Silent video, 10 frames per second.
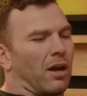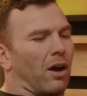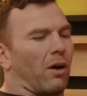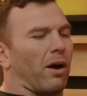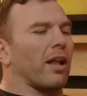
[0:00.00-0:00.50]

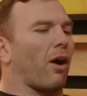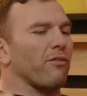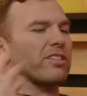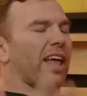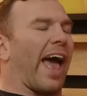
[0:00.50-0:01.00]
Well,
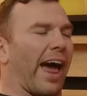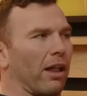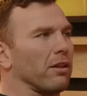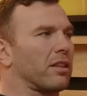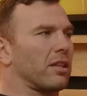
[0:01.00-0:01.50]
obviously
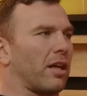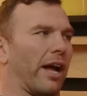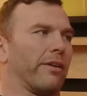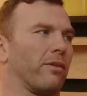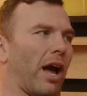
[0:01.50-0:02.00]
health mm-hmm.
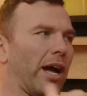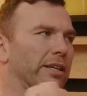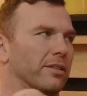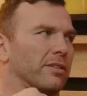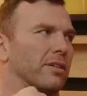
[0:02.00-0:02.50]
and
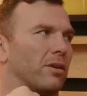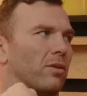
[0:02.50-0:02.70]
and